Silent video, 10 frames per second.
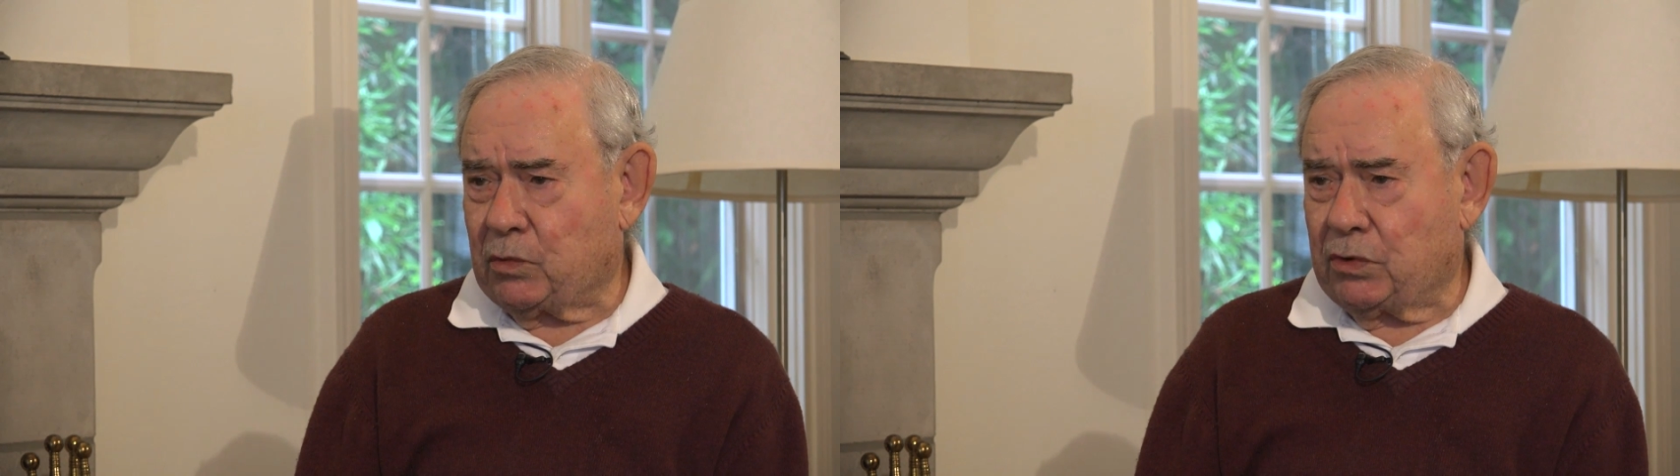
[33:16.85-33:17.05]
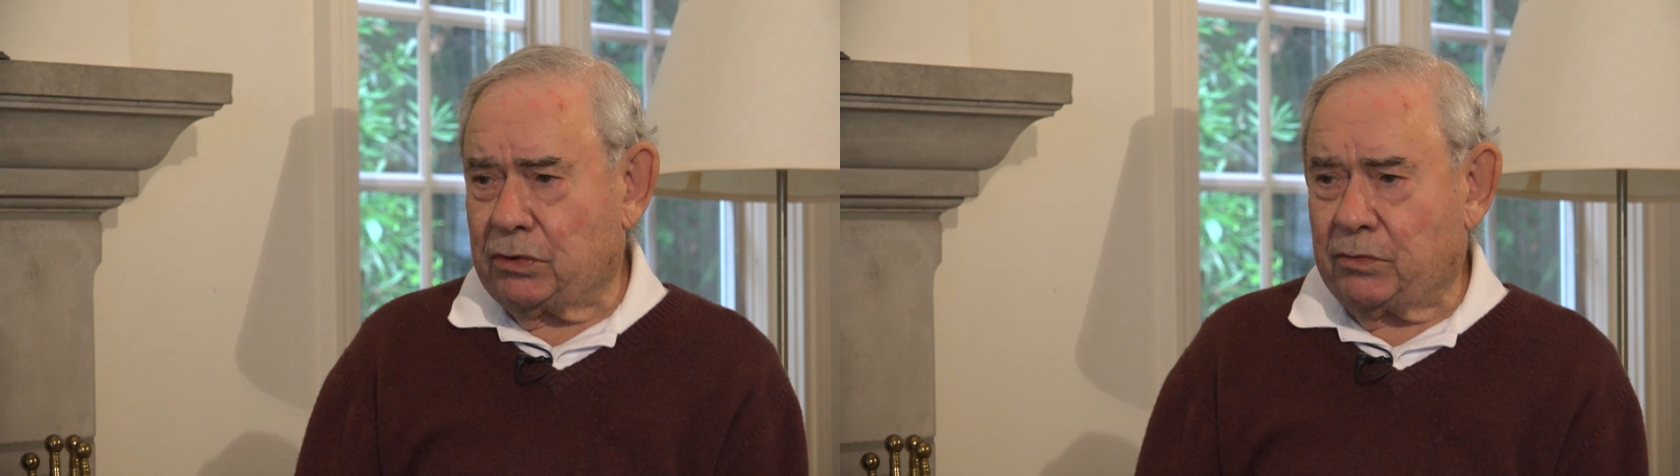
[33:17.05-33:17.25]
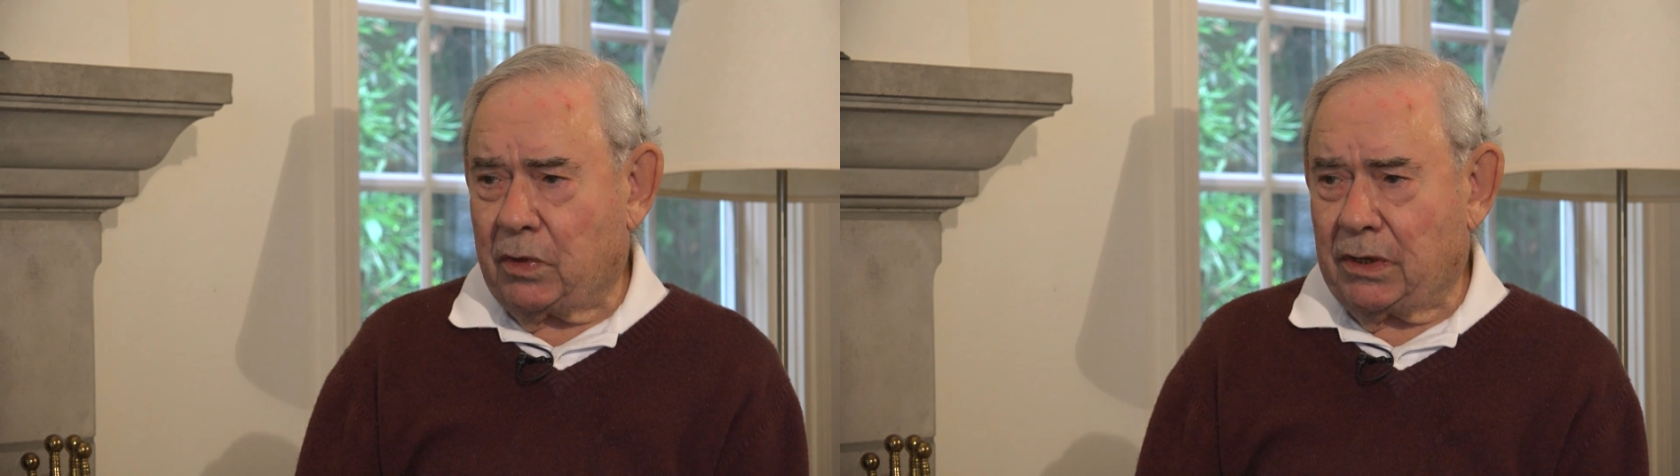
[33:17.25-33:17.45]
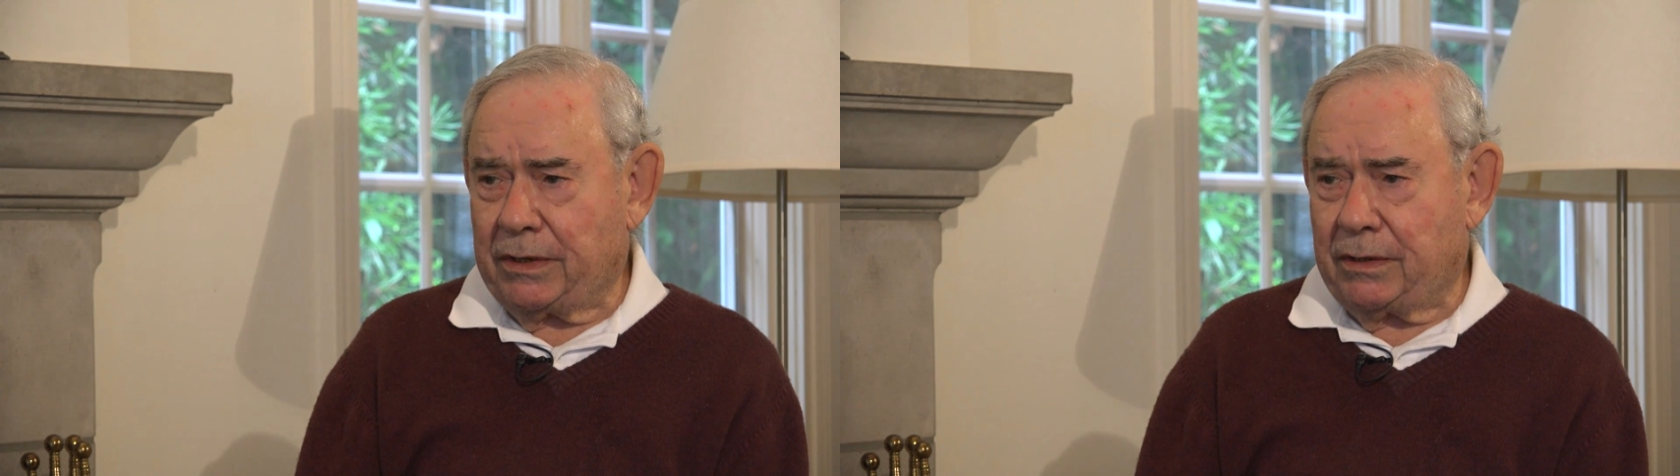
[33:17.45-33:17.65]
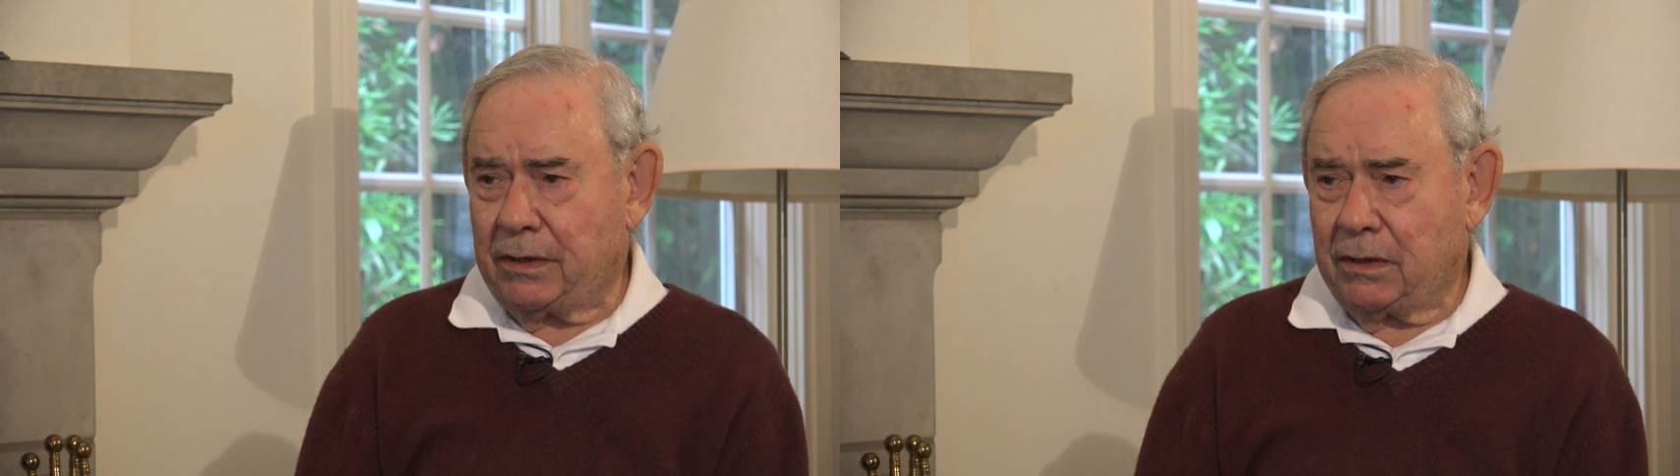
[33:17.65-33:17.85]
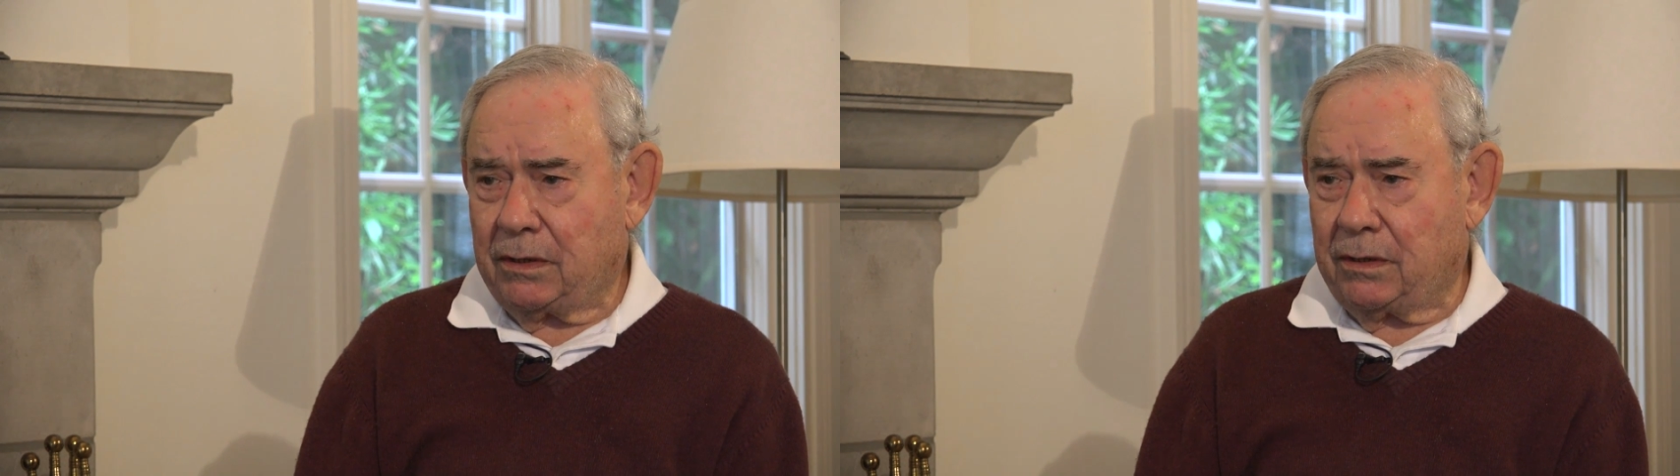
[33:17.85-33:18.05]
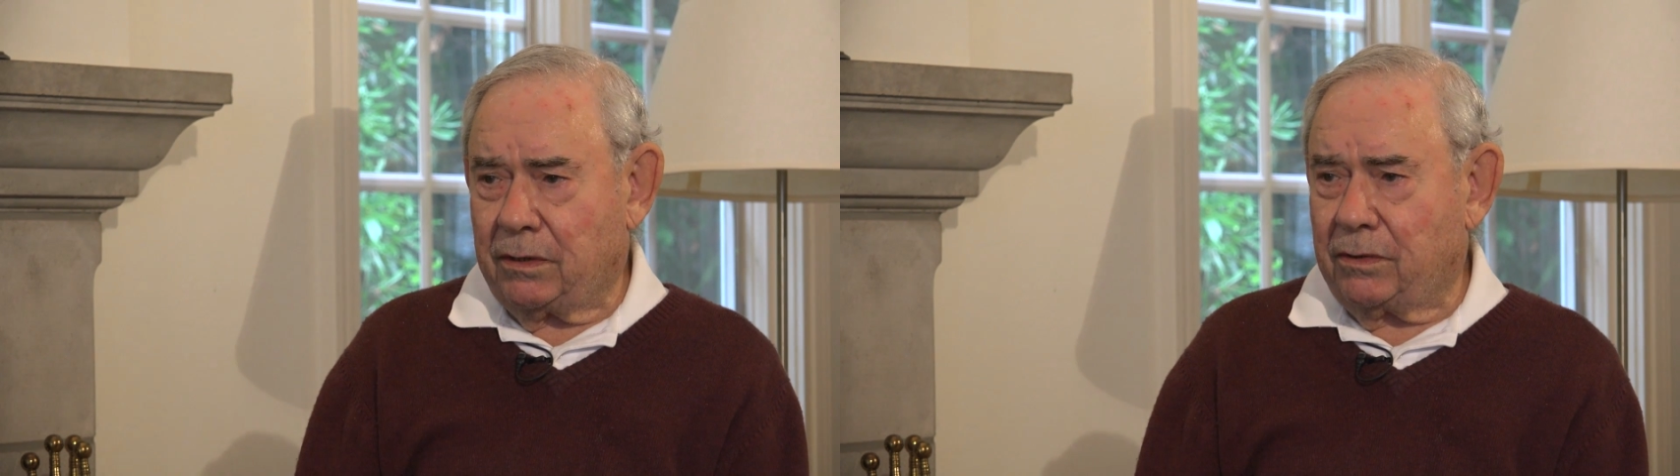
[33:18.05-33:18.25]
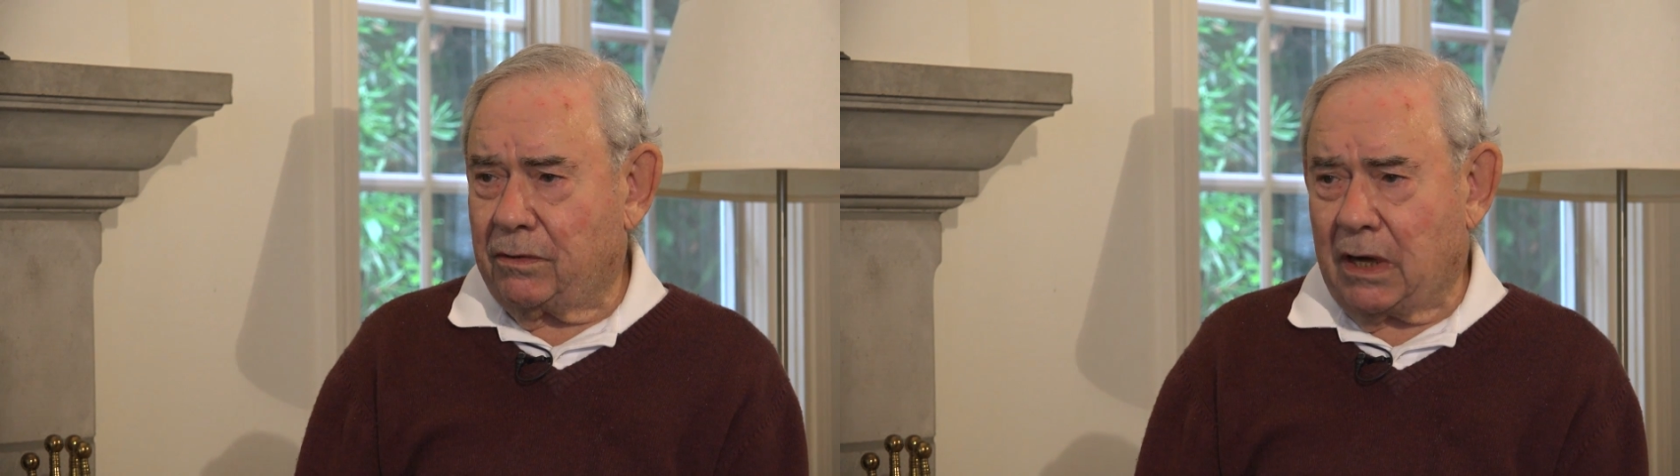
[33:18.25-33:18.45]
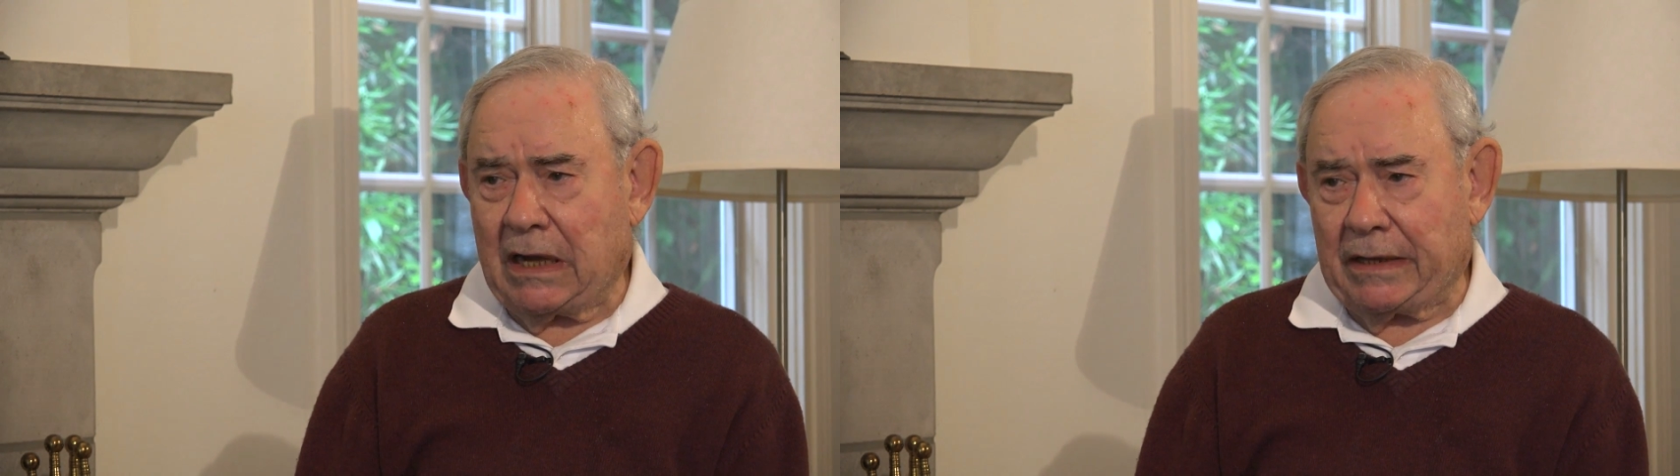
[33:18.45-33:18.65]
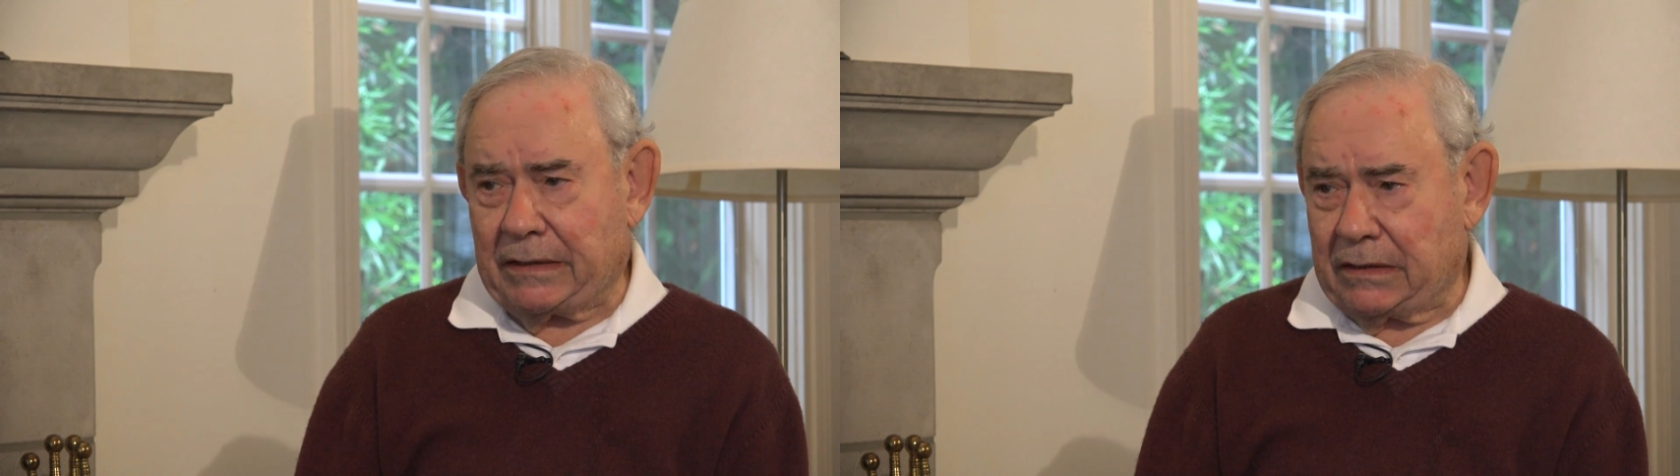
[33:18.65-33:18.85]
worldwide
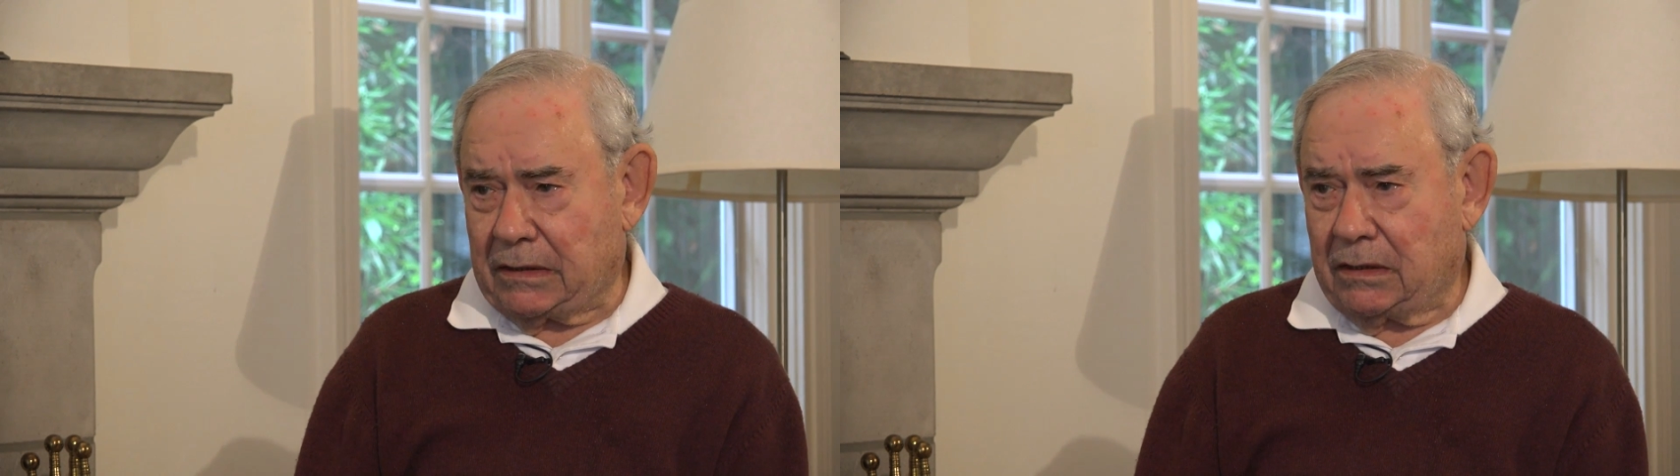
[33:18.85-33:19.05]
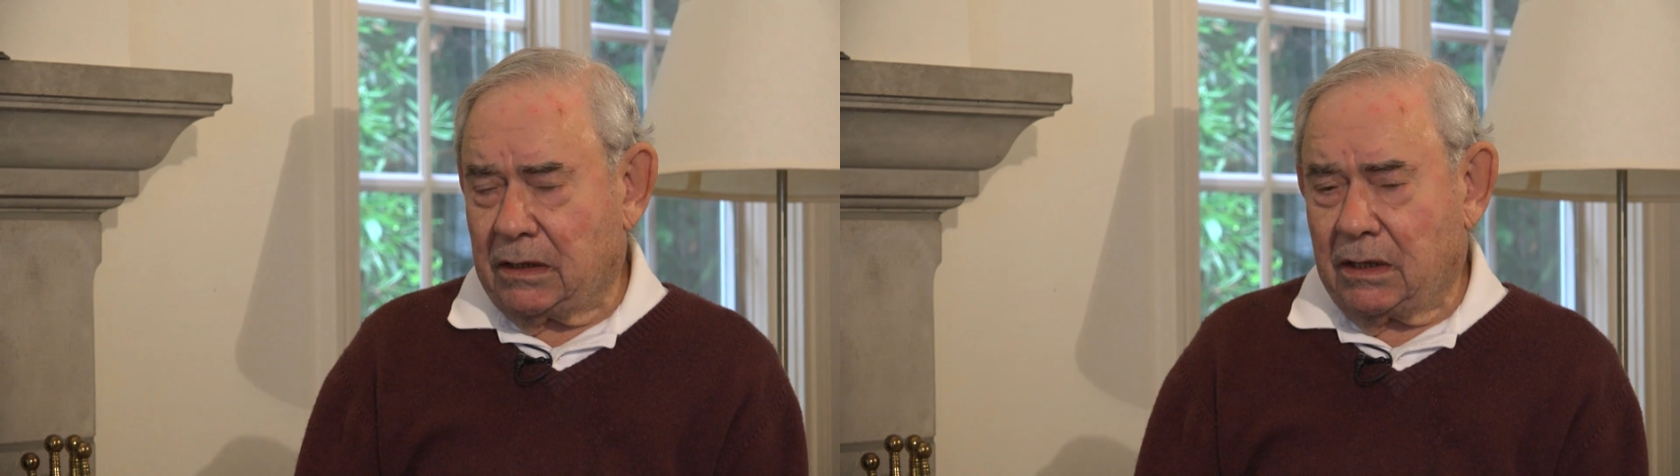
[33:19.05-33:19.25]
notoriety